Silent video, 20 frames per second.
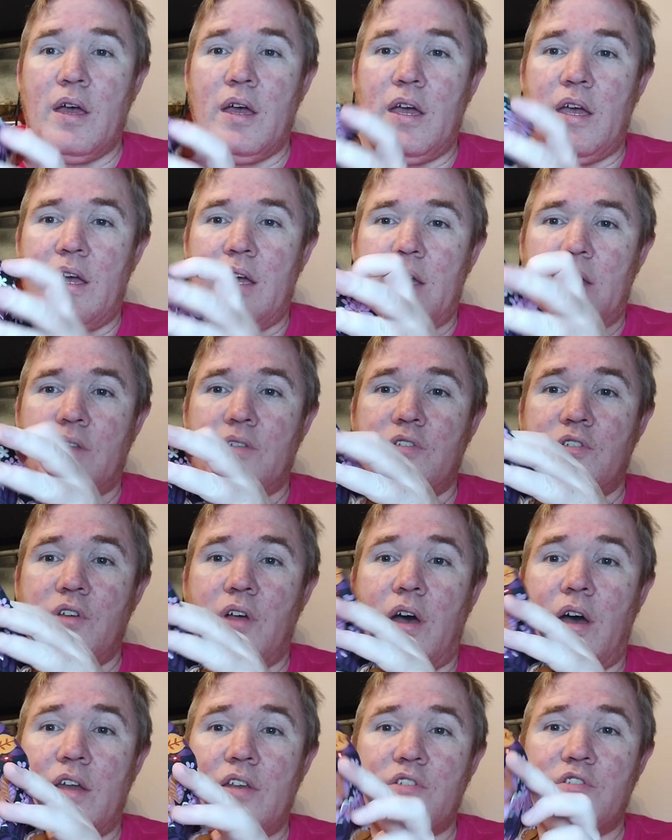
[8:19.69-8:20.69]
and
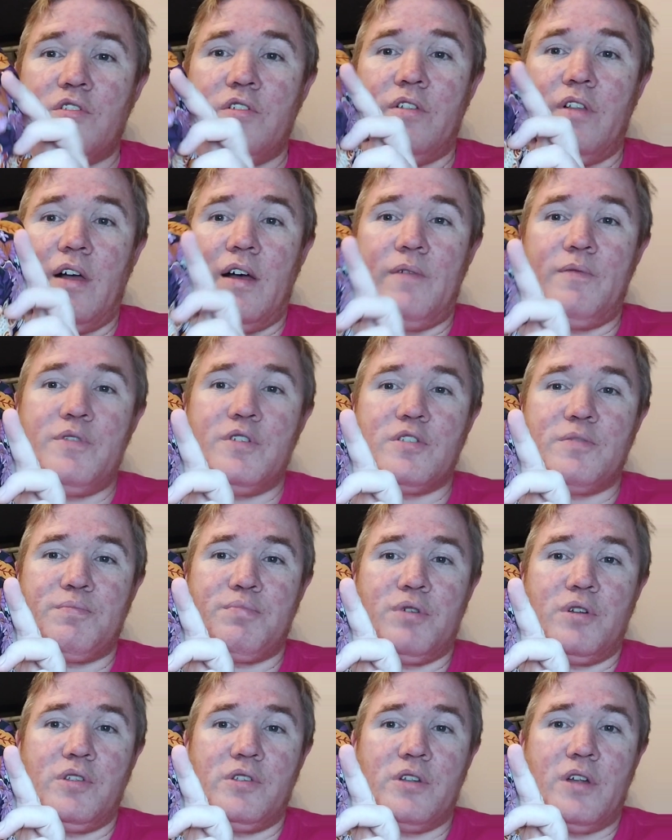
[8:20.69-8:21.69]
I just love this
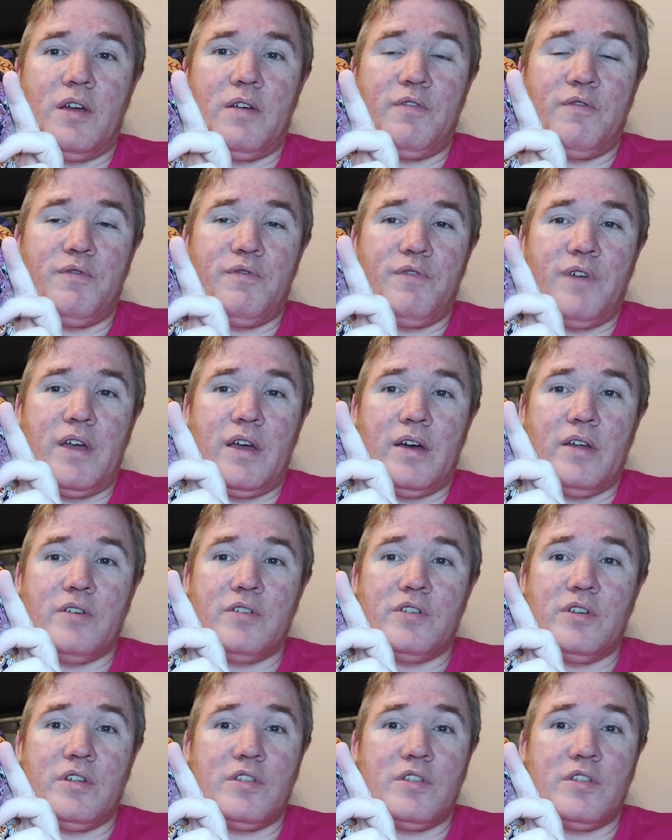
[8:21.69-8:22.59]
print that I've found.